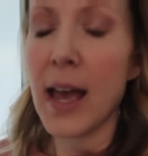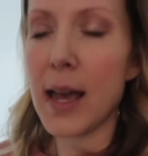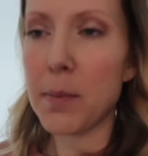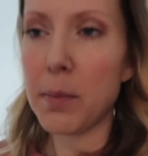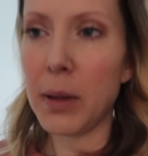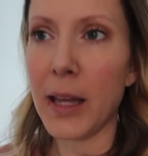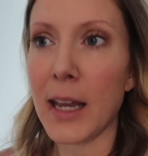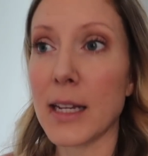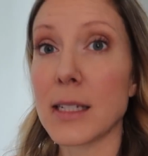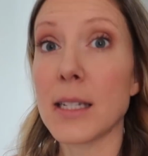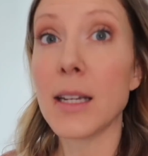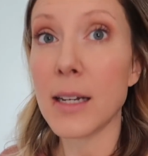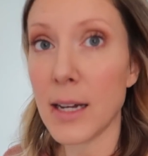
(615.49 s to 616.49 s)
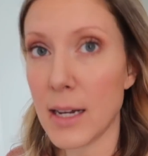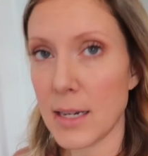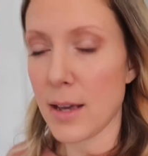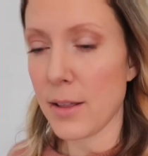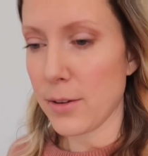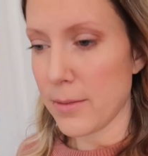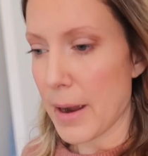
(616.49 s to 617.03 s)
and plant
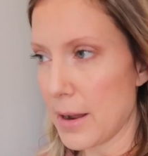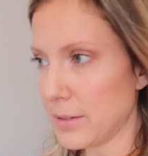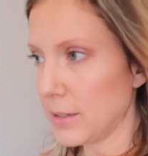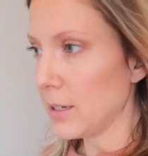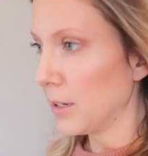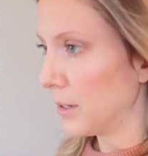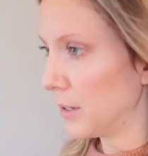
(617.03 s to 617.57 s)
another round